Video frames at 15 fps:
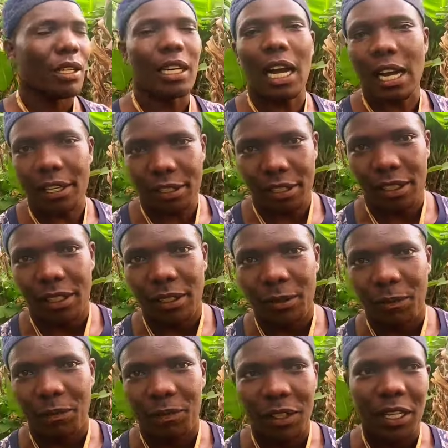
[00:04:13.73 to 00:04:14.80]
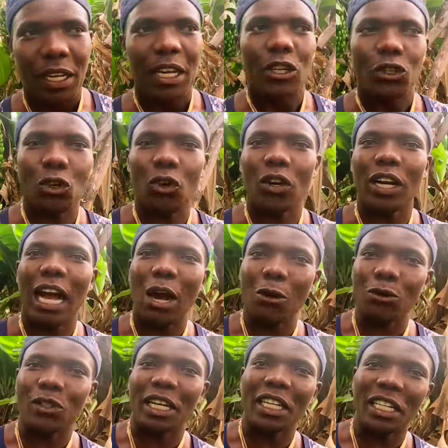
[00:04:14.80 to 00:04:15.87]
Guys, so
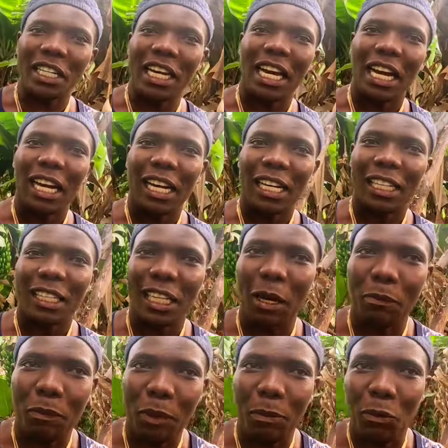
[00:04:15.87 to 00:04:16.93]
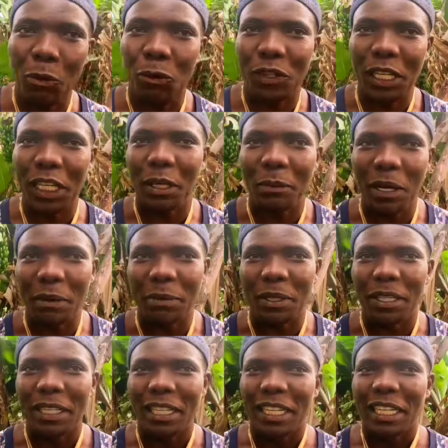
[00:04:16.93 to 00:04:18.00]
outside here, there are people who think
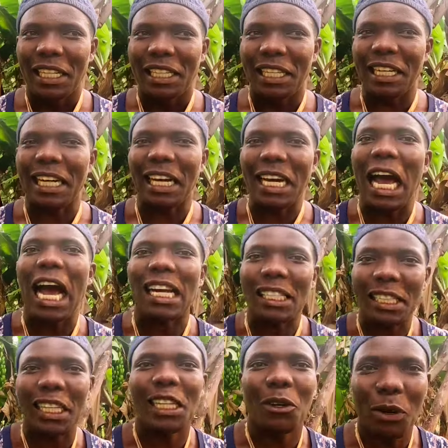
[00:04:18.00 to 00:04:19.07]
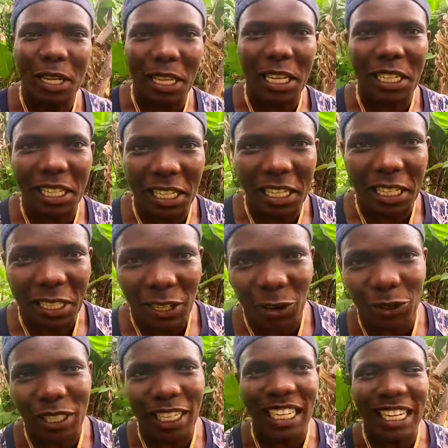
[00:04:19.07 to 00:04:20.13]
maybe they can answer the way they need
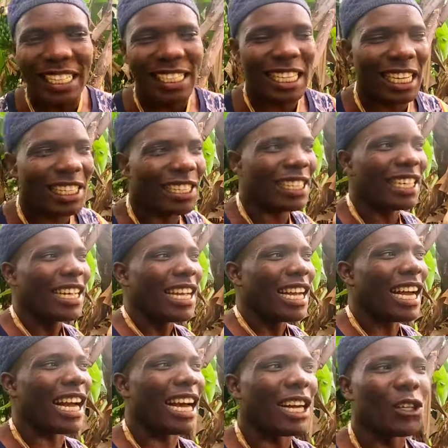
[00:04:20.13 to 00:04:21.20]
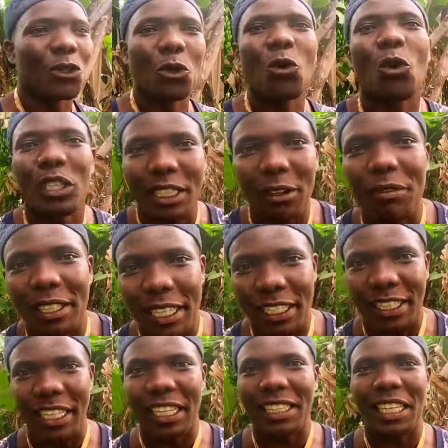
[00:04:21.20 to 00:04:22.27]
or they can just uh, do whatever they
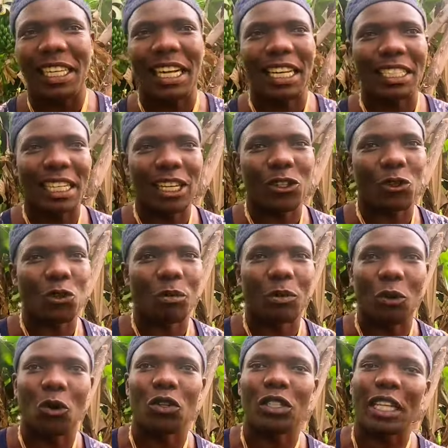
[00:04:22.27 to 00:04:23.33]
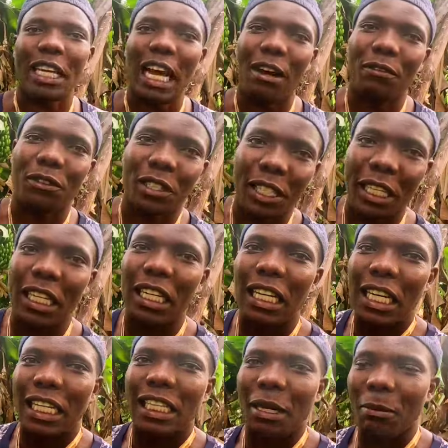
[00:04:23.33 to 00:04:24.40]
think they can just do because they have still
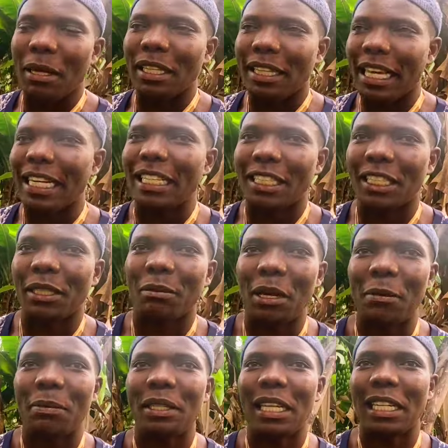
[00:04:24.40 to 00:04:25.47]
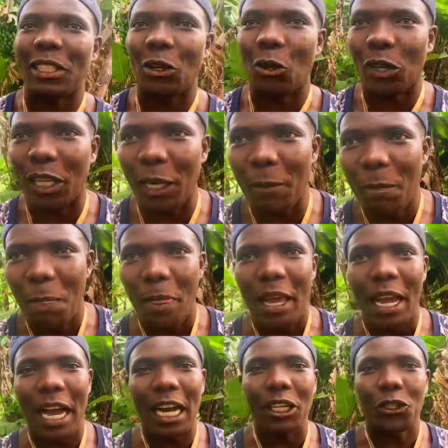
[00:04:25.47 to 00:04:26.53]
the mentality maybe that okay
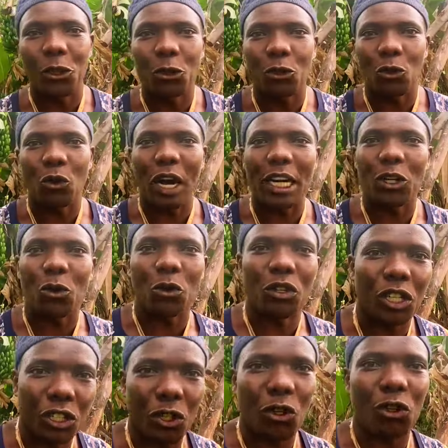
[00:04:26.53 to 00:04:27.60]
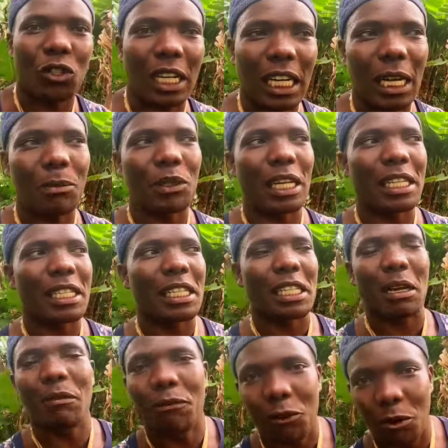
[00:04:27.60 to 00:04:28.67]
uh, due to unconditional circumstances
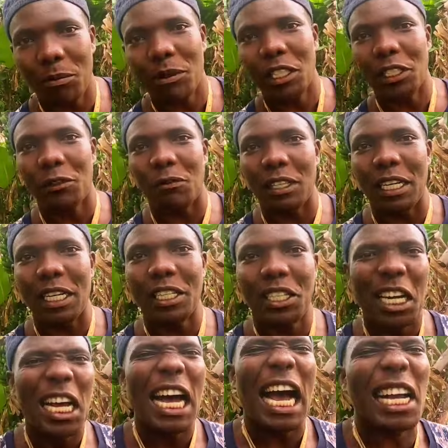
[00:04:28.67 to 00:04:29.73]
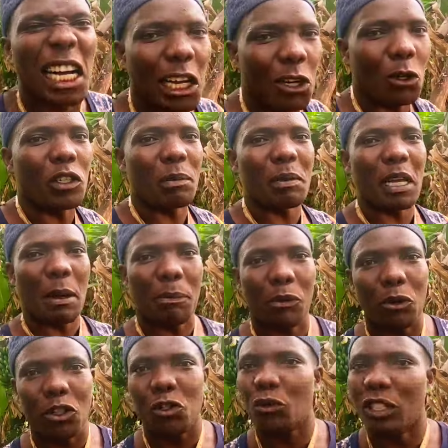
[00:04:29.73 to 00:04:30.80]
I'm from this village I cannot be
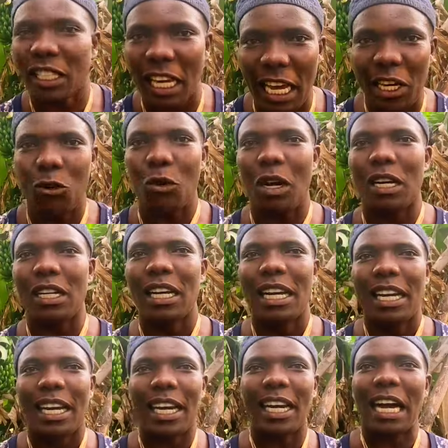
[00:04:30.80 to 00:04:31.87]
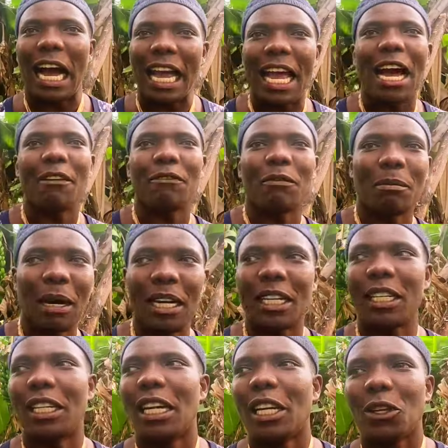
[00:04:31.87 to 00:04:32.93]
approached with anyone uh, I have
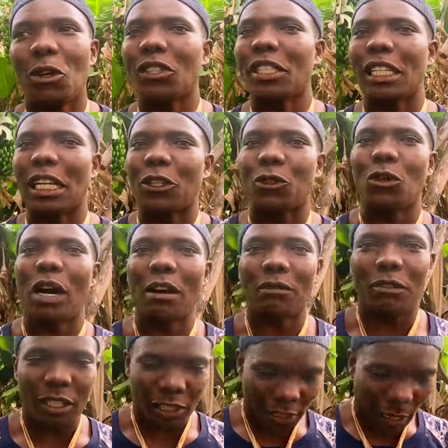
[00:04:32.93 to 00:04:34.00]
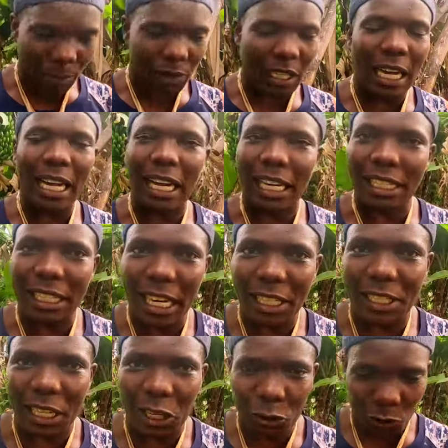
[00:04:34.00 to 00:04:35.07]
money not that you have something I can
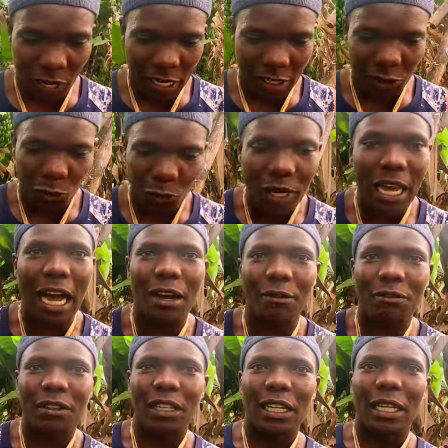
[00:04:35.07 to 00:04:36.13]
just tell you guys we have